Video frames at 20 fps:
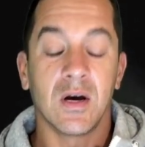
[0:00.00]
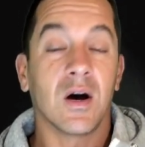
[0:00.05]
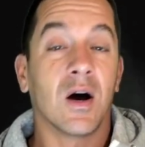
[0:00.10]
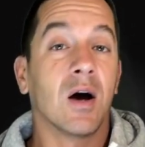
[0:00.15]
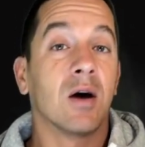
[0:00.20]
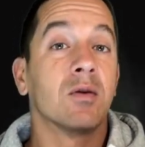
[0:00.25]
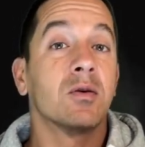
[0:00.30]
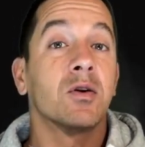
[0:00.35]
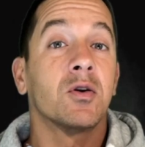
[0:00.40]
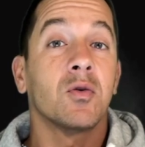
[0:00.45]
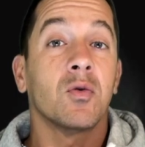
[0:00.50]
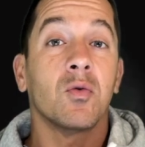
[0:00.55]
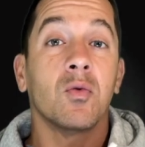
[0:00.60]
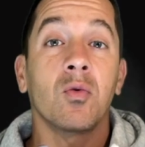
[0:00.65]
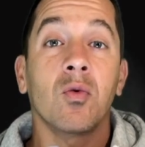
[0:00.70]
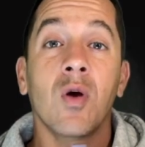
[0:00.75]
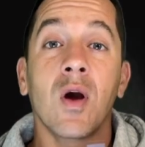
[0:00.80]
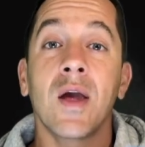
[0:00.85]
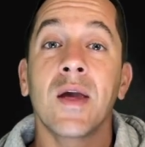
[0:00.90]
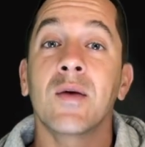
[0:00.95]
A
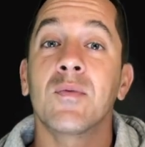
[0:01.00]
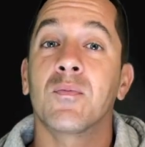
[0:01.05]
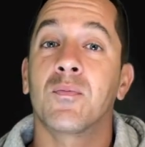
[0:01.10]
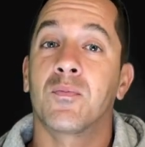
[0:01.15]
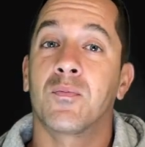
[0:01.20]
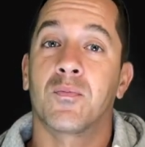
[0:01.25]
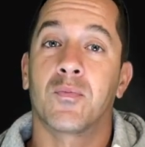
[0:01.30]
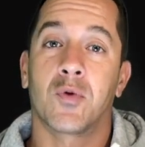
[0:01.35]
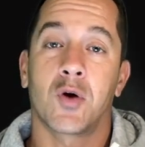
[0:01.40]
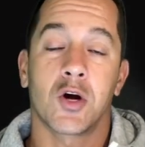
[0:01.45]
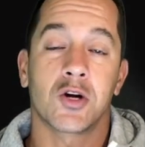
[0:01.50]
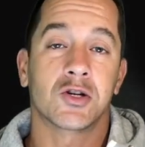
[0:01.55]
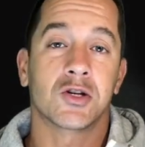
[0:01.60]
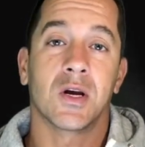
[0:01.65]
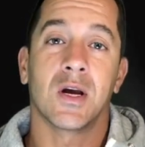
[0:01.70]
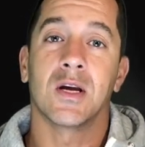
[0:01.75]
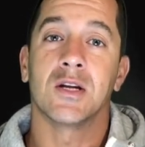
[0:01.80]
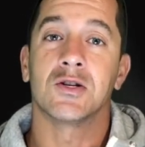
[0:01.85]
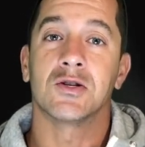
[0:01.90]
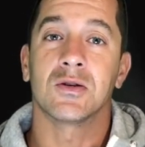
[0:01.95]
great brush
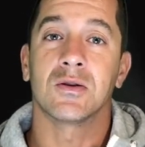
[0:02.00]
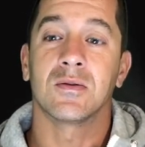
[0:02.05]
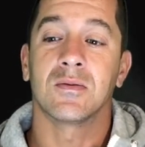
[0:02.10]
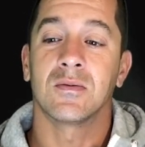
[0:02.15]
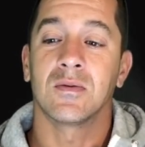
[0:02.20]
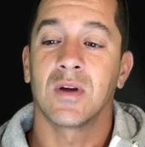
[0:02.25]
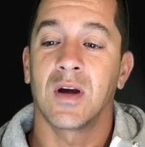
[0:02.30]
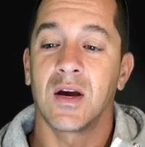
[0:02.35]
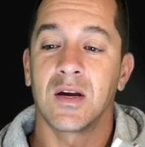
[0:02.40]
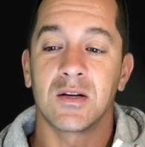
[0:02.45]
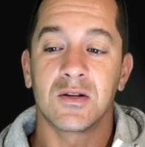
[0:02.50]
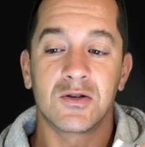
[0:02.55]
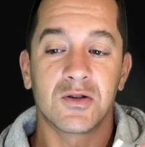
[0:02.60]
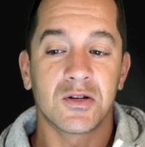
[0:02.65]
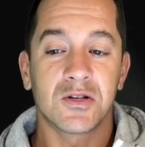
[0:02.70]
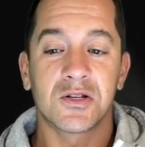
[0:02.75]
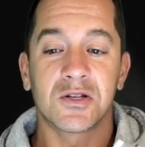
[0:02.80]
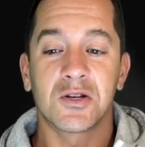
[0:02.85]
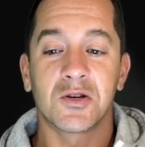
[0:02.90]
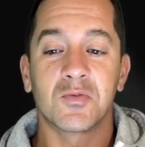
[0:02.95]
engine. I
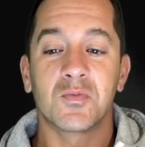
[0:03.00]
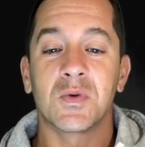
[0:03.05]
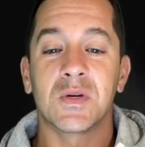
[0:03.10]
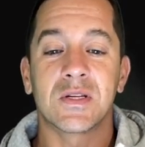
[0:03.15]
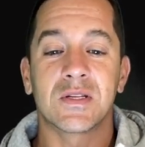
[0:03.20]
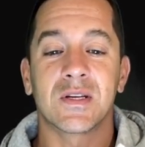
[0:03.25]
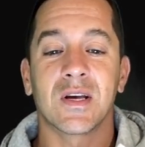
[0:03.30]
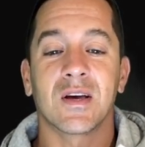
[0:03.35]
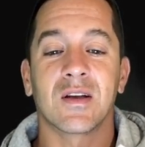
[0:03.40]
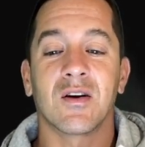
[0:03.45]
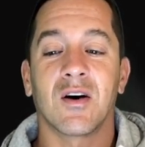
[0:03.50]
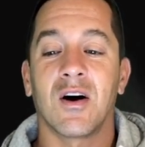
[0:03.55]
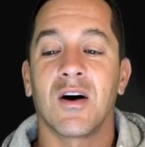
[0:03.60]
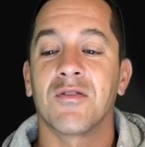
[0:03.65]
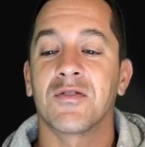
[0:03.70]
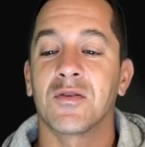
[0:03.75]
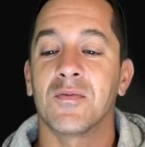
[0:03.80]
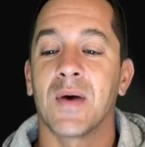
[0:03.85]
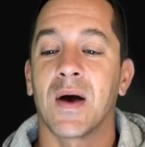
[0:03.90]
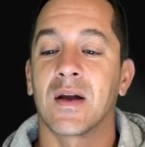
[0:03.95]
just should be said
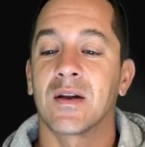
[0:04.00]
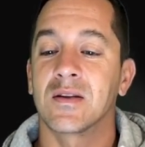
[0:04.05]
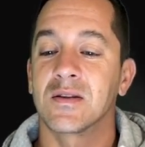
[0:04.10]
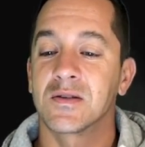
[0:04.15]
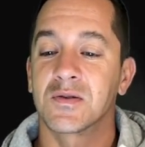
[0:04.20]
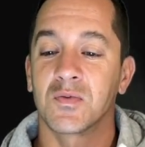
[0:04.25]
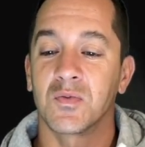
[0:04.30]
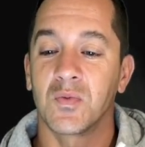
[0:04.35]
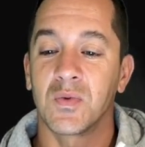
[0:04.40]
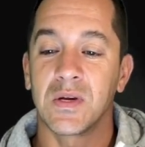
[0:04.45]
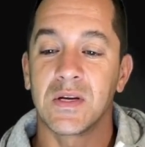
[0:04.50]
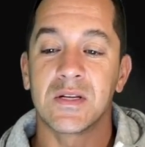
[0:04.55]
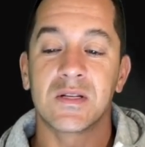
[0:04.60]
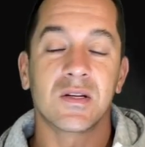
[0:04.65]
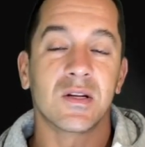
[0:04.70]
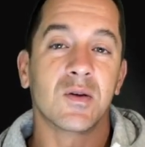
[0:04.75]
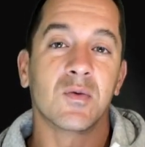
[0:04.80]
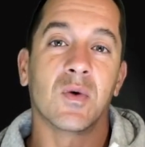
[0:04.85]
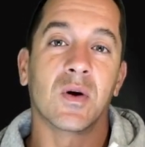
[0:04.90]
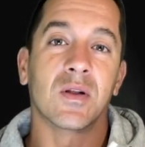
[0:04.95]
off the bat is
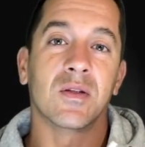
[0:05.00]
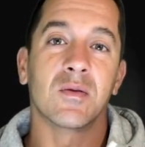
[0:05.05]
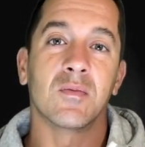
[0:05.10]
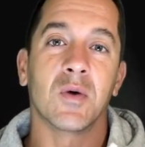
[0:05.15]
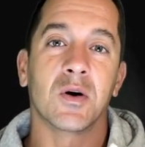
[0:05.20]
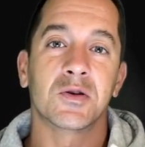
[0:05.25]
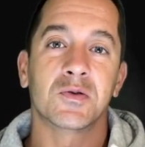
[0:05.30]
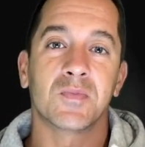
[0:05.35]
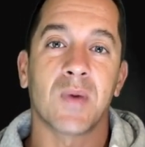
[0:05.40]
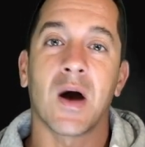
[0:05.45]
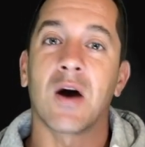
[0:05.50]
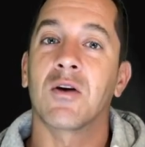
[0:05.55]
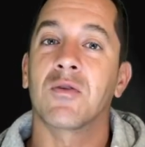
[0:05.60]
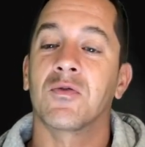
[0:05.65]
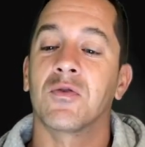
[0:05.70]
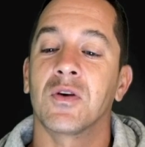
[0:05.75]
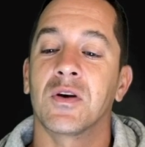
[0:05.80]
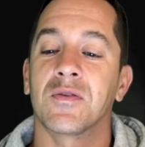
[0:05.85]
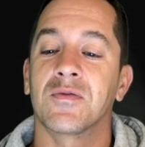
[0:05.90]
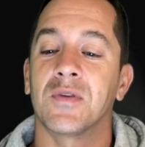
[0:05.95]
easily one of the most
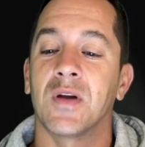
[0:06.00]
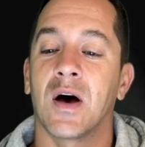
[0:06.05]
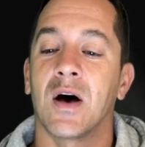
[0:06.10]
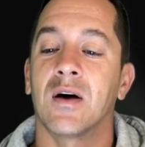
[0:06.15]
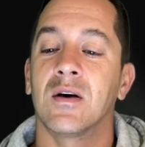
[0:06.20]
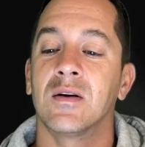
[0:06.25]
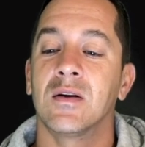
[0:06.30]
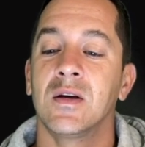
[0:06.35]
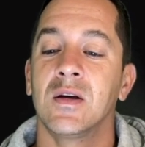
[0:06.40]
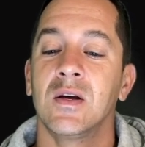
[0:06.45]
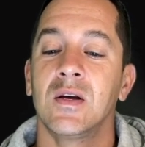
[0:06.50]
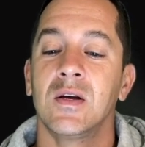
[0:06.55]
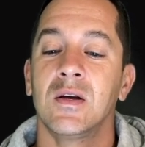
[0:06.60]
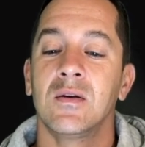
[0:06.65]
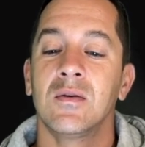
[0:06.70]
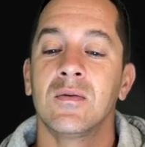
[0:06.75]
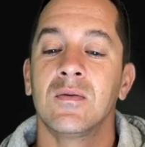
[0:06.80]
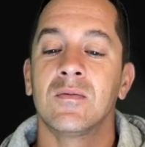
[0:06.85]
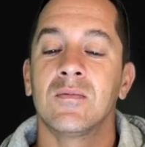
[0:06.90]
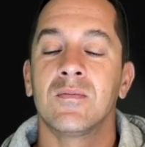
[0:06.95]
powerful, if not,
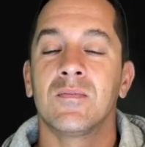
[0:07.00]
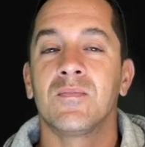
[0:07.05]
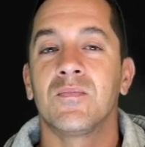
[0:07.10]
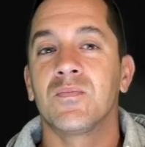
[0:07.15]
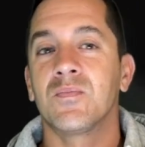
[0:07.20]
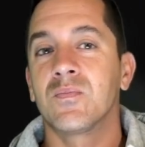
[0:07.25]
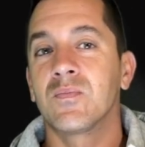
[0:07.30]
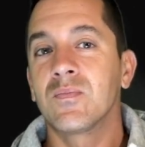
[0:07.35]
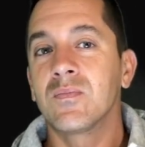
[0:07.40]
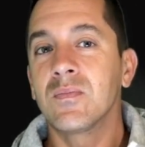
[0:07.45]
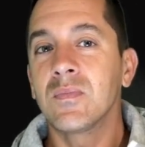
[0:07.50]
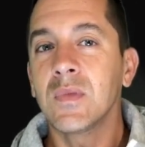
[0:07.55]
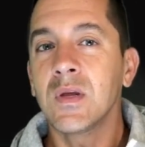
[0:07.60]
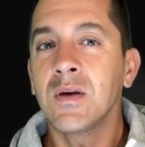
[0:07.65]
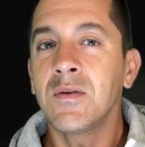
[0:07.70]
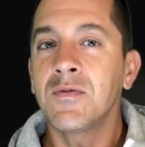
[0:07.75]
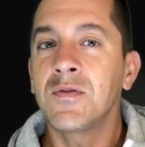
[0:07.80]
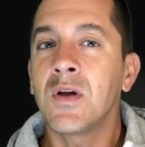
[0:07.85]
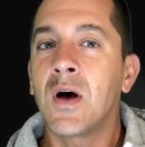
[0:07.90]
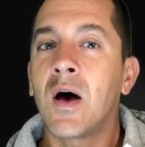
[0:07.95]

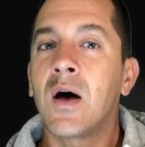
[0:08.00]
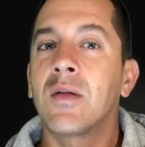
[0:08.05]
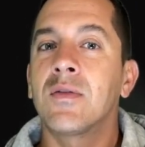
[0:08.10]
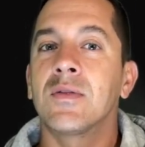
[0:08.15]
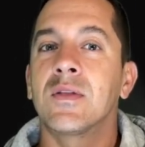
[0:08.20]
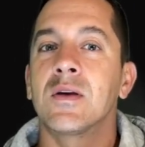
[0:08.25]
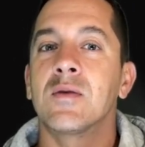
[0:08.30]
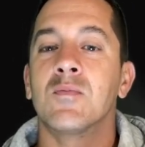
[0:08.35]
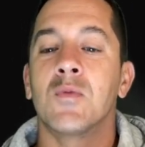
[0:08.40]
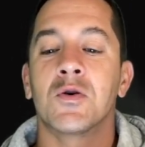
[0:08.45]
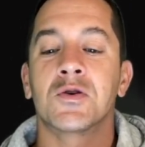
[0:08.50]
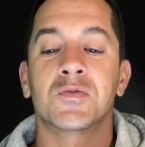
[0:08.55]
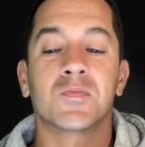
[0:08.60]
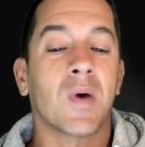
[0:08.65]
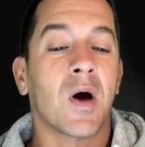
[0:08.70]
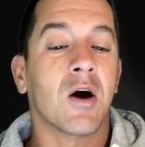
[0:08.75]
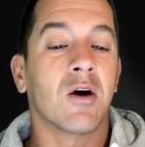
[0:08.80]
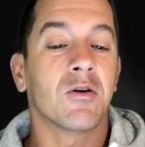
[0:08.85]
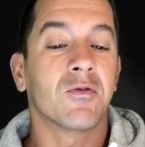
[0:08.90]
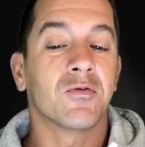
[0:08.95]
if not the most
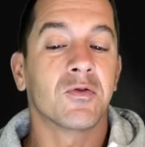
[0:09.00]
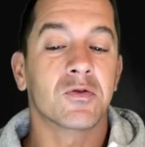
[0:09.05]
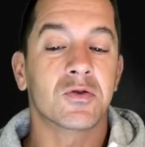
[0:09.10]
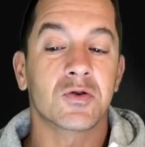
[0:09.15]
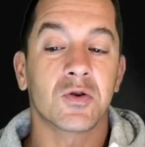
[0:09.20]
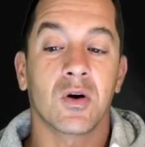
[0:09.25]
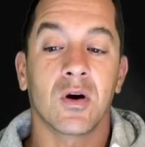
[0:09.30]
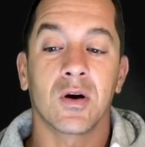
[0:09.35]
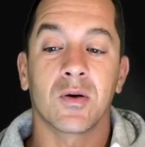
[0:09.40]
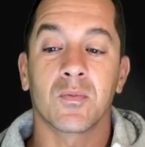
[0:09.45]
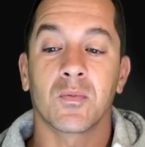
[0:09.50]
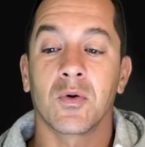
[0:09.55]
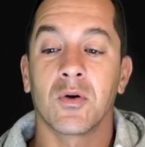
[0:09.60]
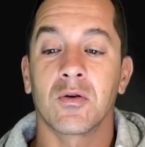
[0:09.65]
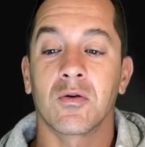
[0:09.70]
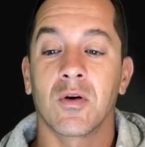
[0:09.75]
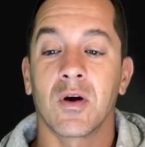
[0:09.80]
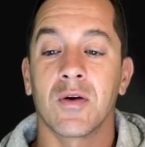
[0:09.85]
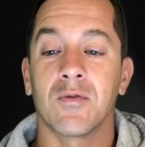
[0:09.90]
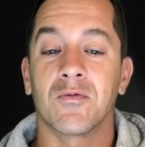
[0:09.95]
powerful drawing
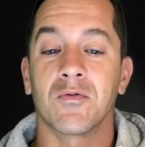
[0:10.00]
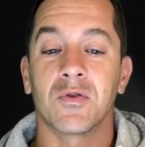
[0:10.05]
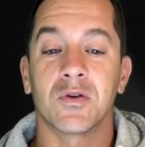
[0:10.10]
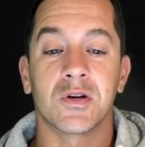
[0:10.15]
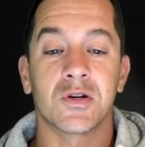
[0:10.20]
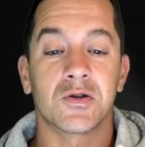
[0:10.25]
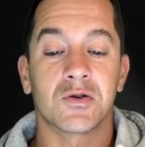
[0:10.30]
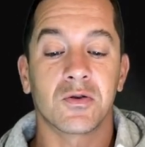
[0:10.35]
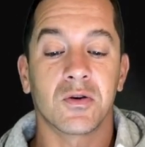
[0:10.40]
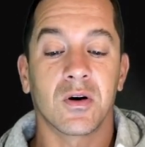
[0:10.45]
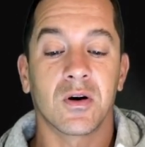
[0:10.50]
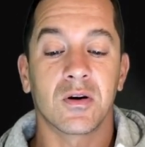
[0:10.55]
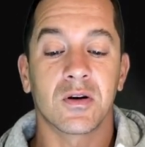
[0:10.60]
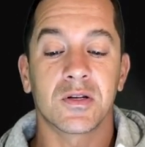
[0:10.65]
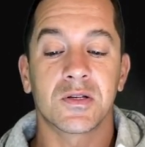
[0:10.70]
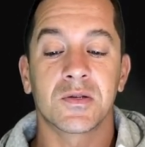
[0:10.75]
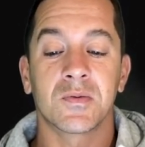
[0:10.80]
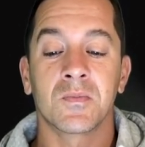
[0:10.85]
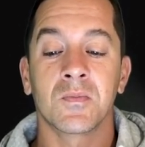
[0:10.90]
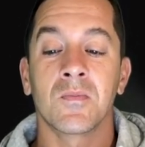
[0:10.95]
program for digital
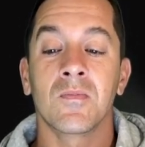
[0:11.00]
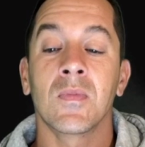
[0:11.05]
artists.